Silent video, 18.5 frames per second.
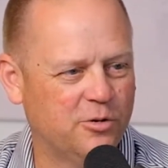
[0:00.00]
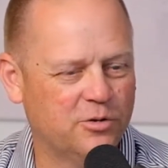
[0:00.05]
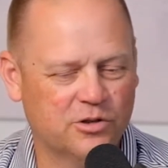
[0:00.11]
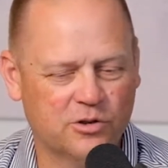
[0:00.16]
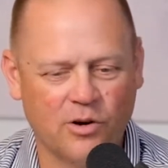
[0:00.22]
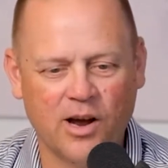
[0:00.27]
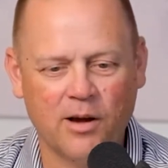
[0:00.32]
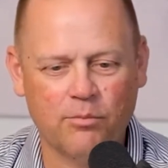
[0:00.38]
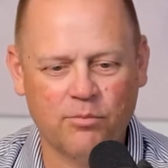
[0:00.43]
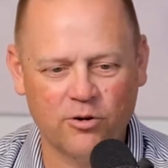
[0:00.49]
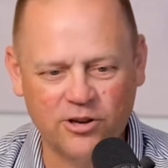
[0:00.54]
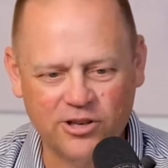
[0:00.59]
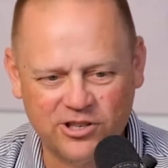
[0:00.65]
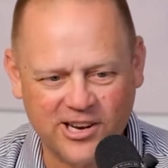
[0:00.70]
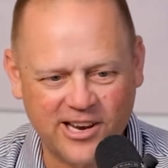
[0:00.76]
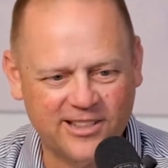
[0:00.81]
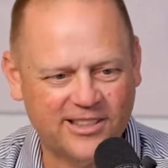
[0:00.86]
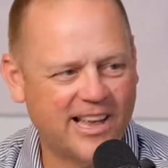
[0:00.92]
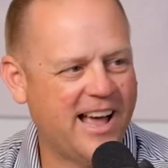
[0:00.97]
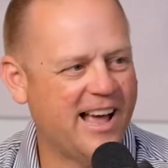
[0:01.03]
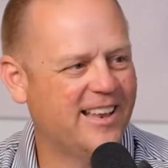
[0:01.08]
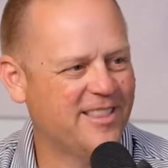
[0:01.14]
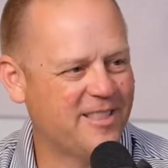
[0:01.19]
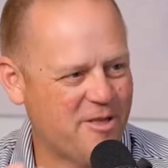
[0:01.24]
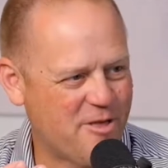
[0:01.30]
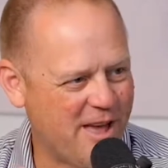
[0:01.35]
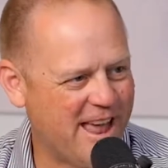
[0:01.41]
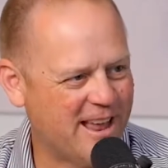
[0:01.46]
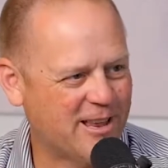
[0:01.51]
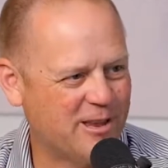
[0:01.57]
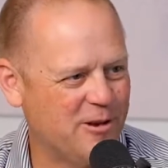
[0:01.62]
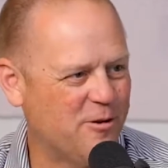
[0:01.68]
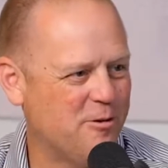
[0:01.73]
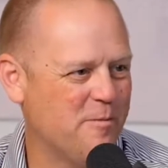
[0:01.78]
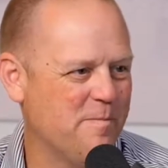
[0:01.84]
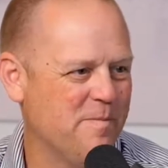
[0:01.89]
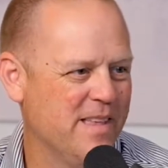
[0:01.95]
Mm-hmm. So I appreciate that. Thank
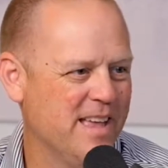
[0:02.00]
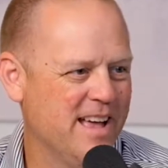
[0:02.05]
you.